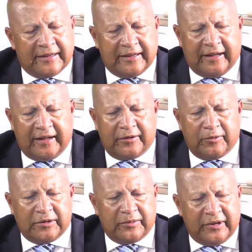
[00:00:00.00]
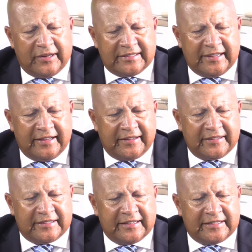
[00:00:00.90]
And what we are saying
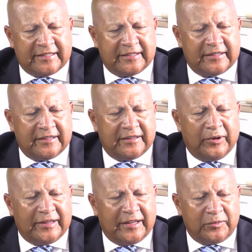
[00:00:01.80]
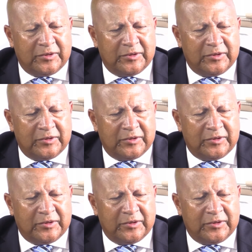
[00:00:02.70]
is this: the way that we